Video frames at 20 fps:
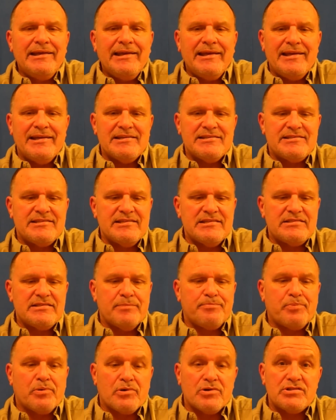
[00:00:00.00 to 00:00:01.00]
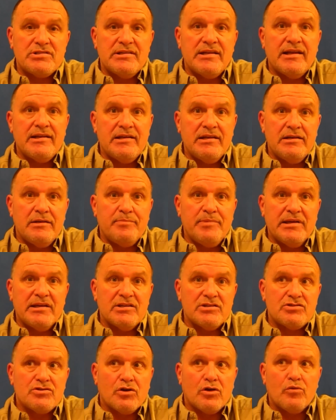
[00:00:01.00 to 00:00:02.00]
is this a person I need to be
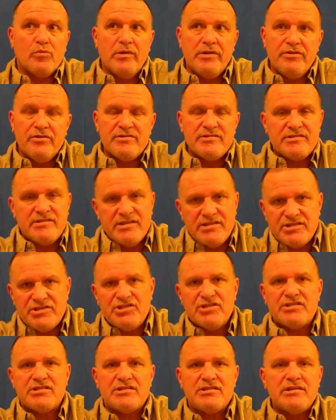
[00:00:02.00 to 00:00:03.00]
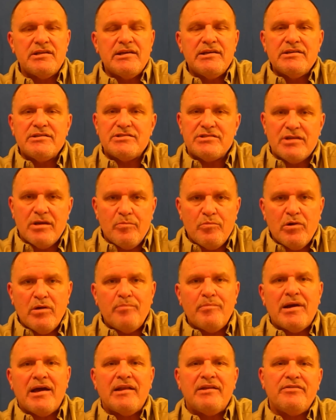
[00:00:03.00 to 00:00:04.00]
concerned with, or is this just someone
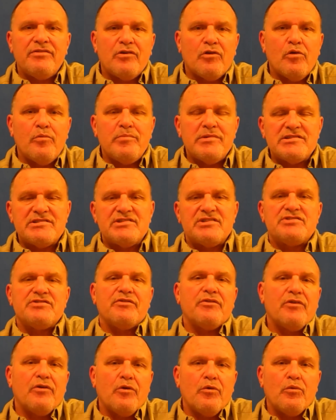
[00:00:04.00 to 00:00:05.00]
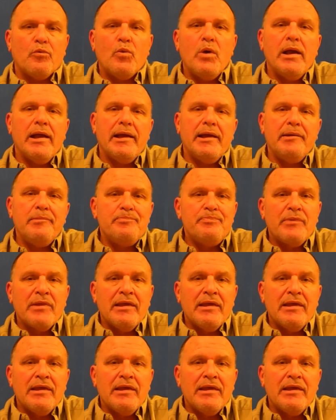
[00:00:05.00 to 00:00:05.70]
minding their own business their own way?